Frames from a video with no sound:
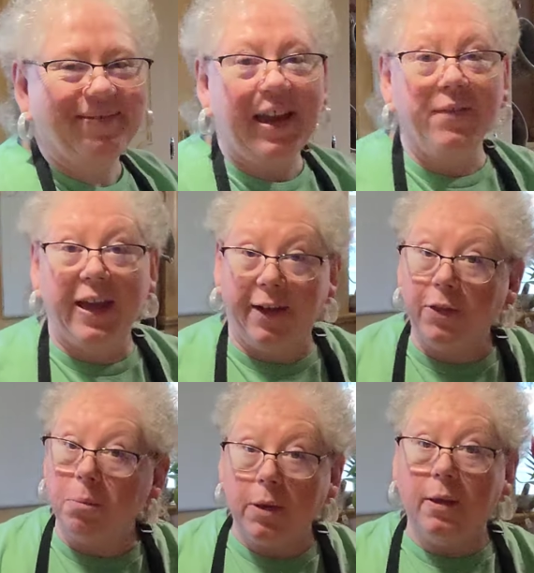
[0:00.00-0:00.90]
I've got
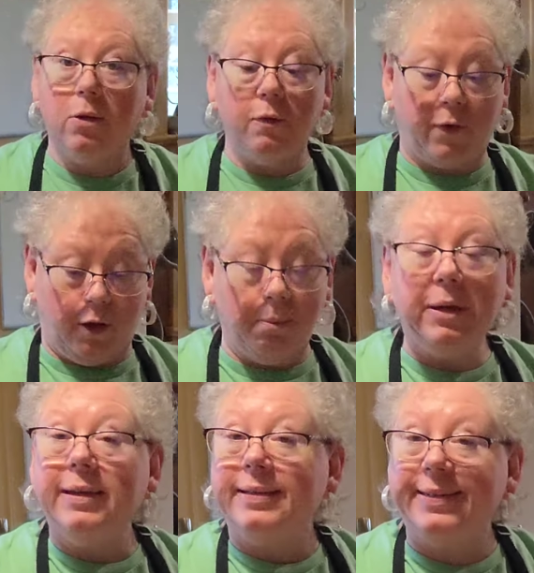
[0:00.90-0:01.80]
the meatloaf all
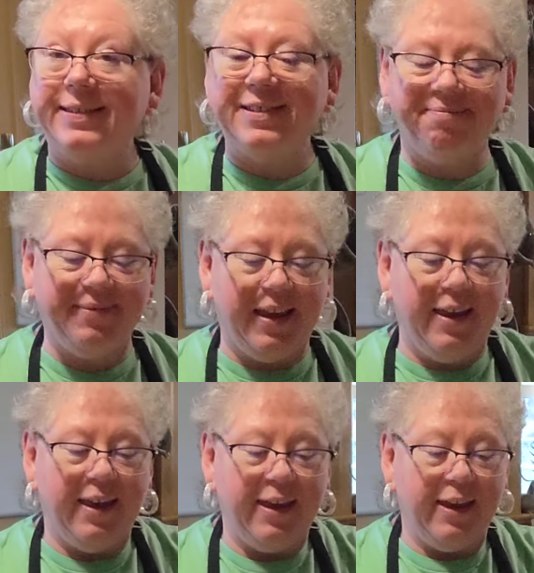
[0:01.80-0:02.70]

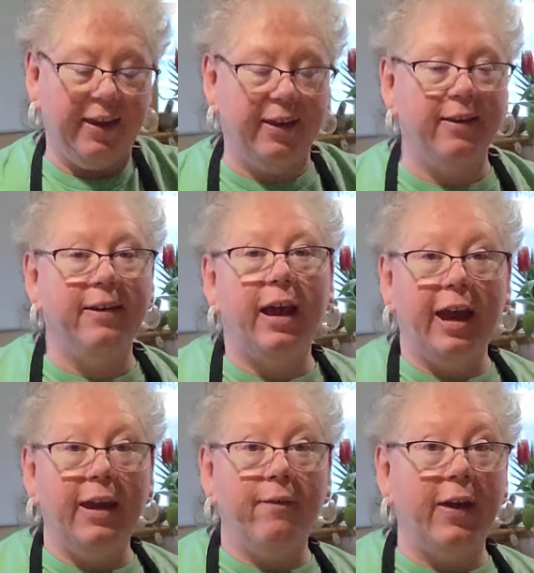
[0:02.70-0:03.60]
mixed, and
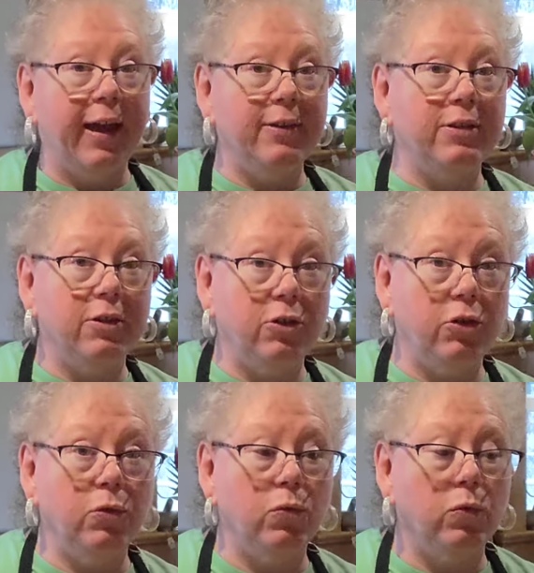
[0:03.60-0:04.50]
I have got to
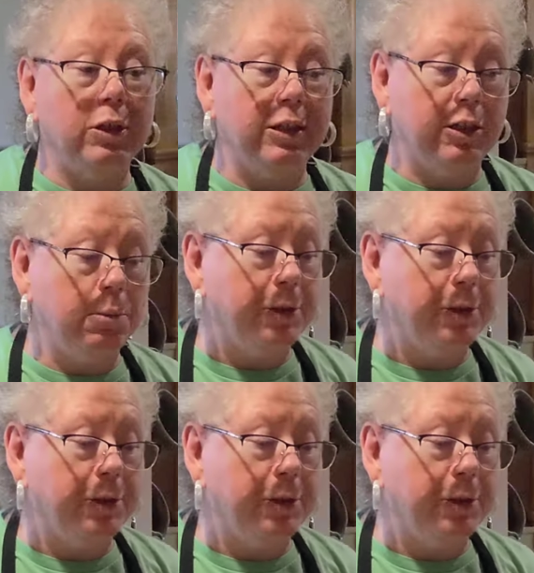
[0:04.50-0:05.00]
do a little